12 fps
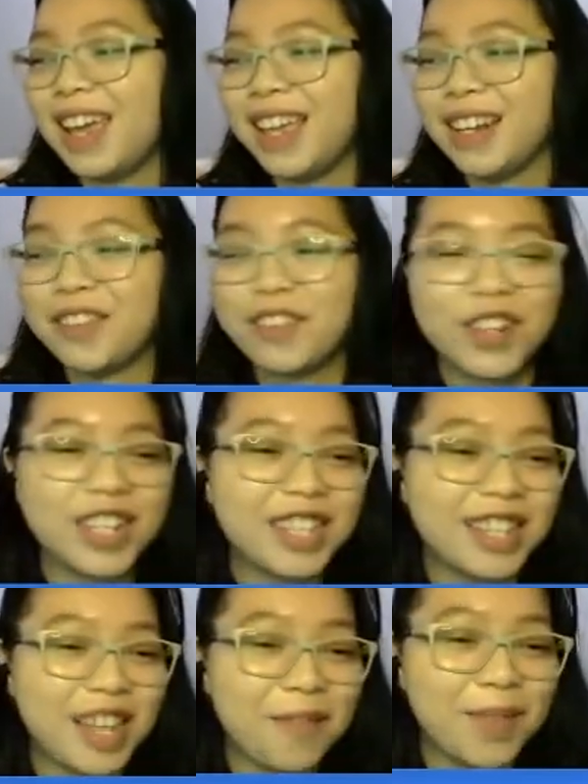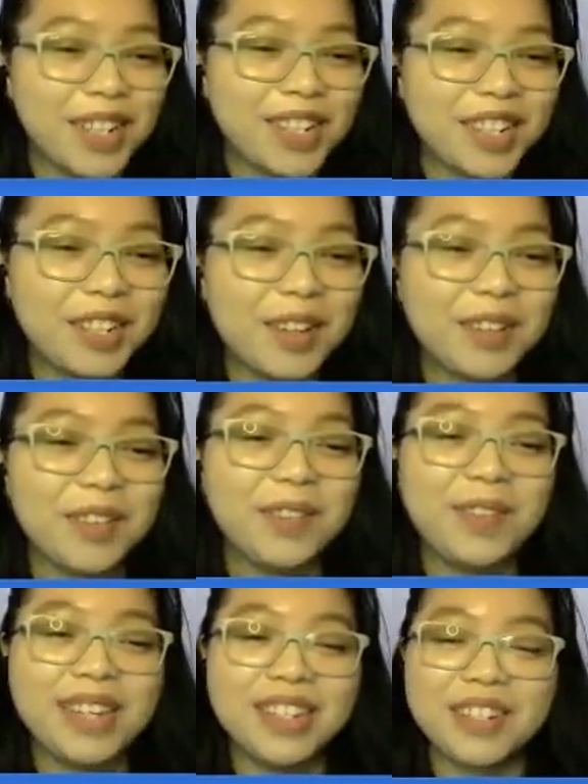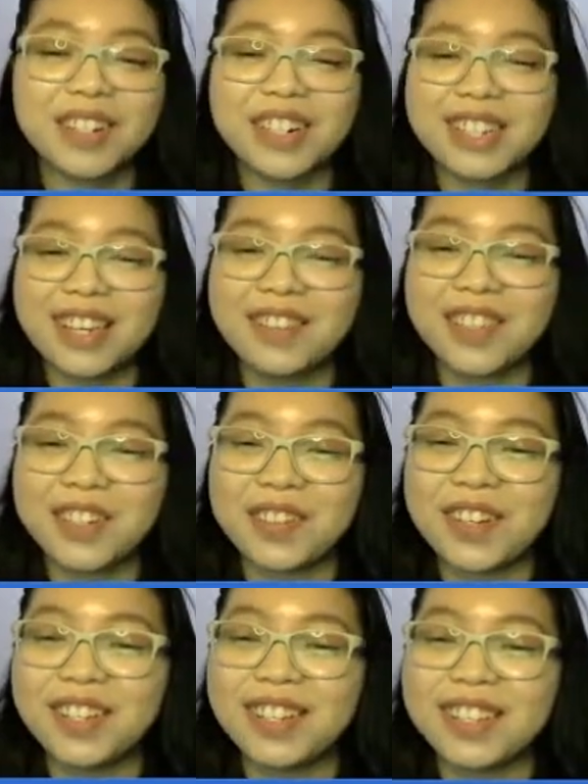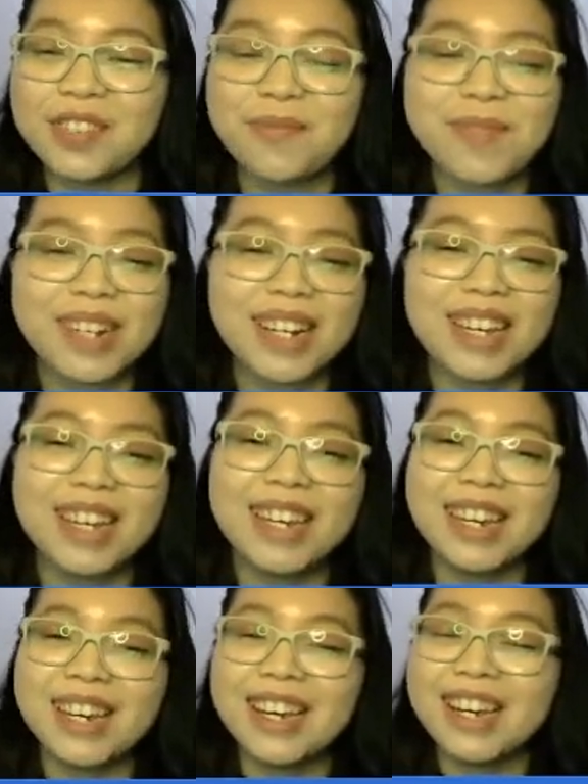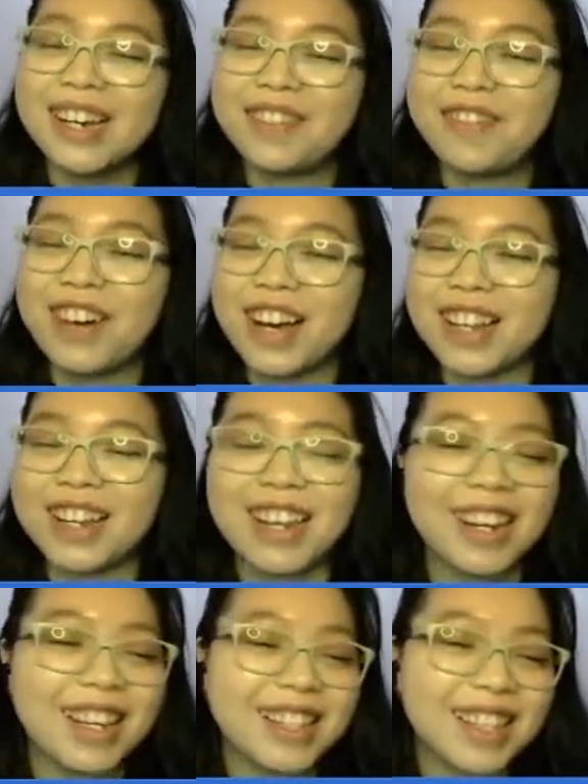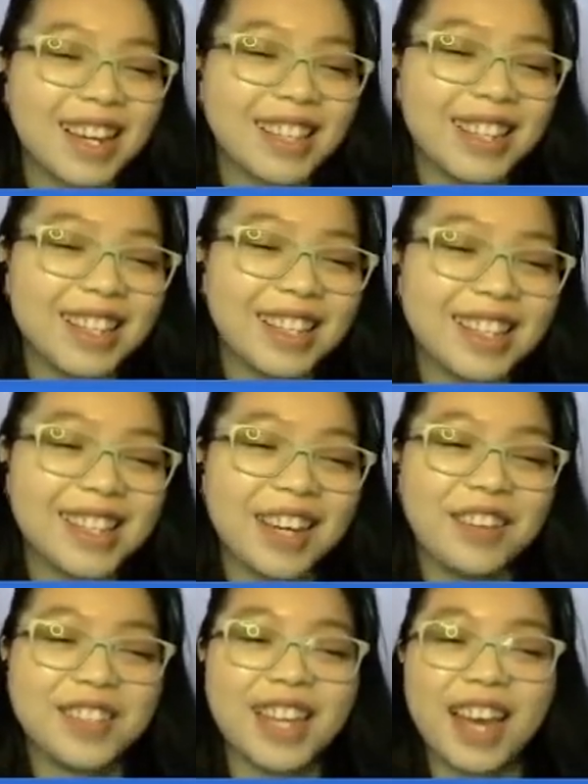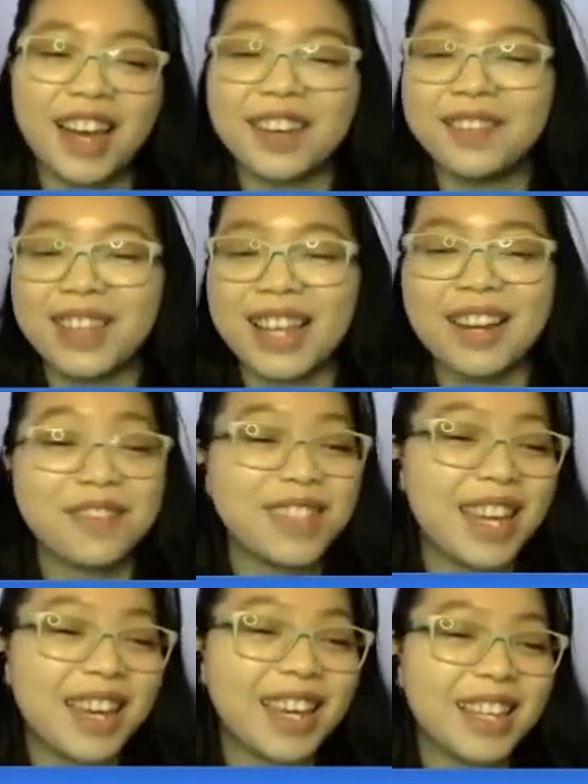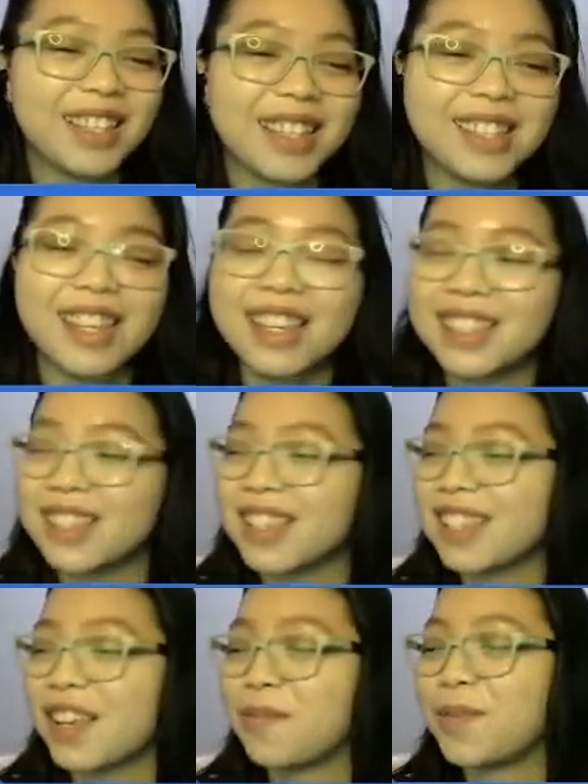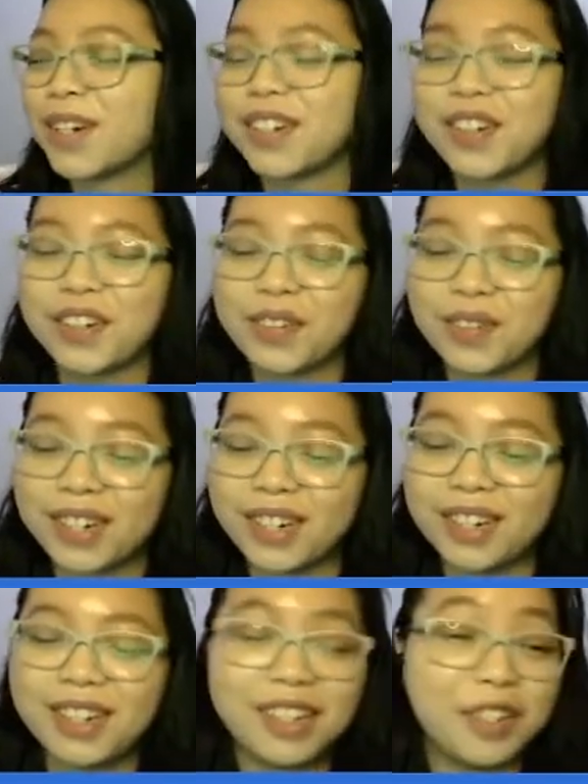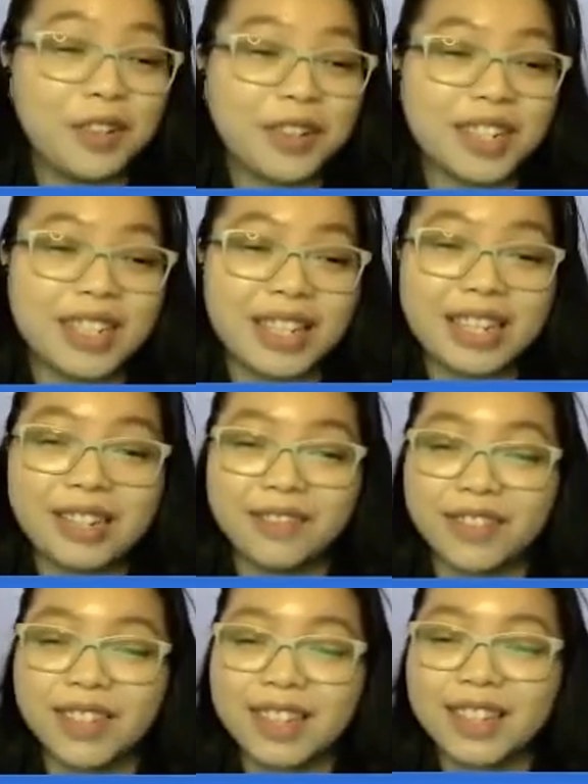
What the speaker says: And of course, December 31 would be New Year's Eve. So that's pretty fun and exciting at the same time that I'm taking the test December 31 and New Year's Eve.